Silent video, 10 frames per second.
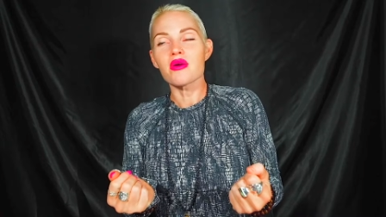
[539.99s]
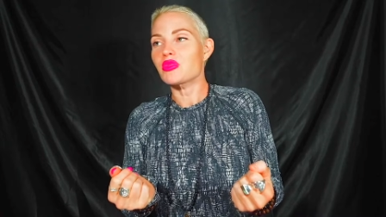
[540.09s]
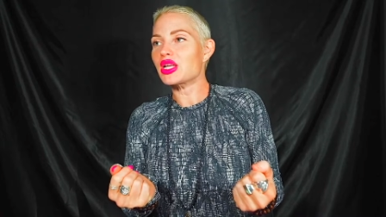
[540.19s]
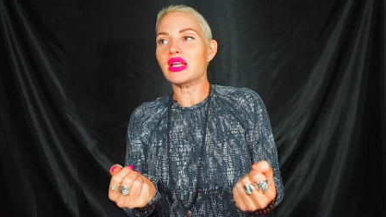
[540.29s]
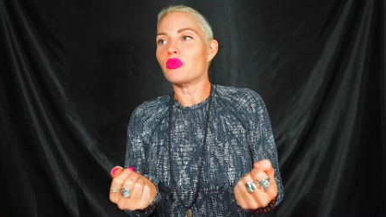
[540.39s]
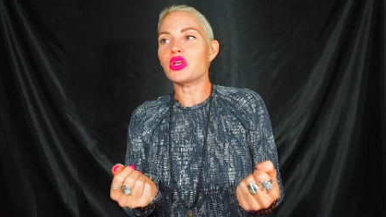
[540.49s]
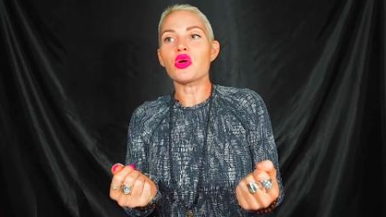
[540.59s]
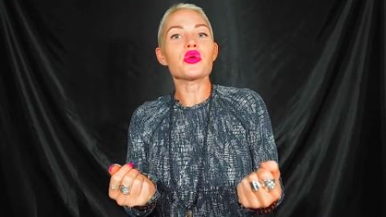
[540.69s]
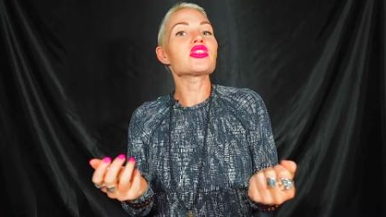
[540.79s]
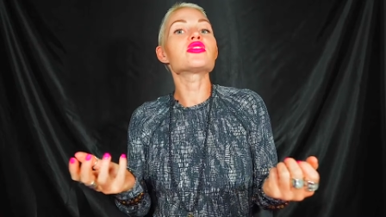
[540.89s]
But we
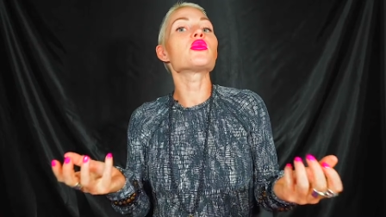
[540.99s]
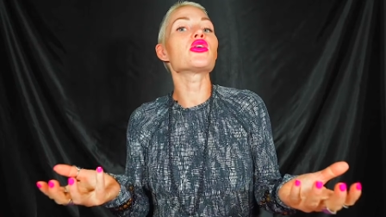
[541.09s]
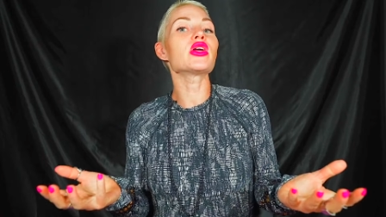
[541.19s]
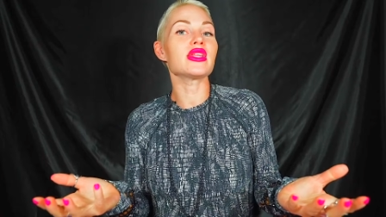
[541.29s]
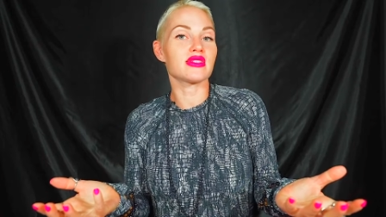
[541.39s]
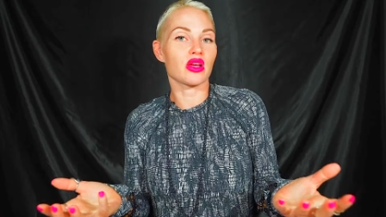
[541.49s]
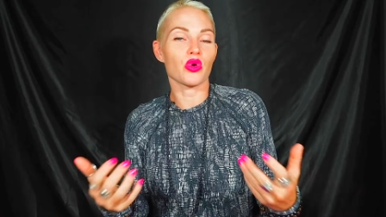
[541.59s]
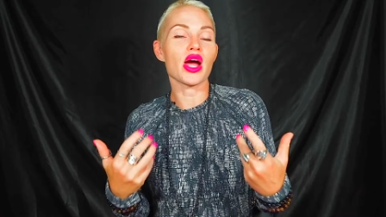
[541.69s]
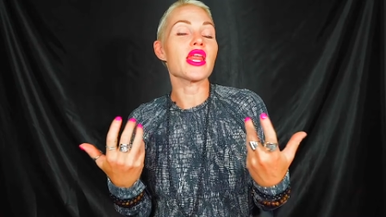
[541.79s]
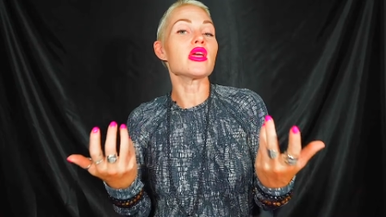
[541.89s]
don't experience it.
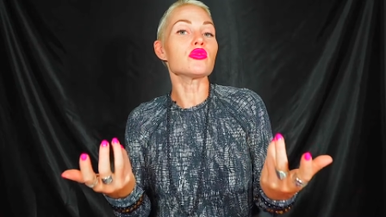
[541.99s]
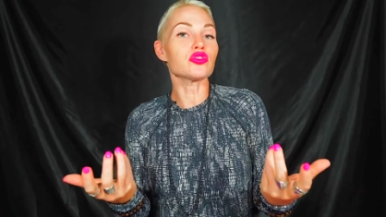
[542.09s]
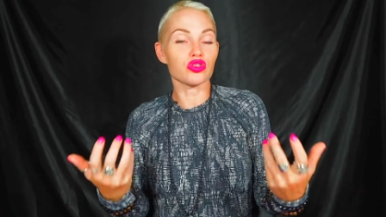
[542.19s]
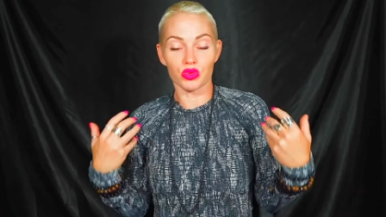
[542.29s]
We're unable to.